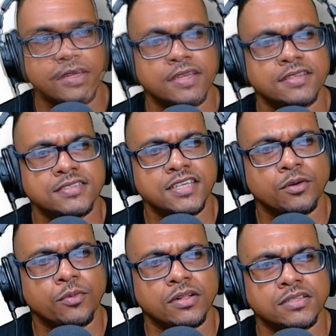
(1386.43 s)
is
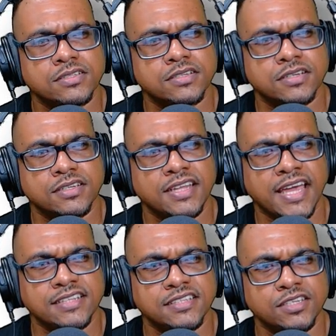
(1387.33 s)
equal to
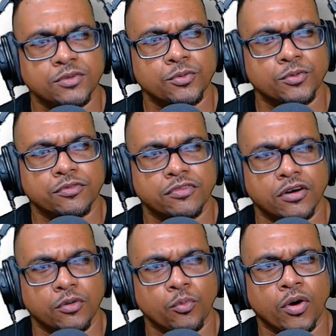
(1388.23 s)
19
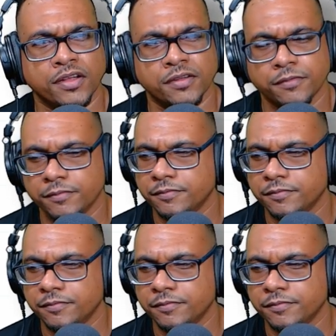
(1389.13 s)
over 1.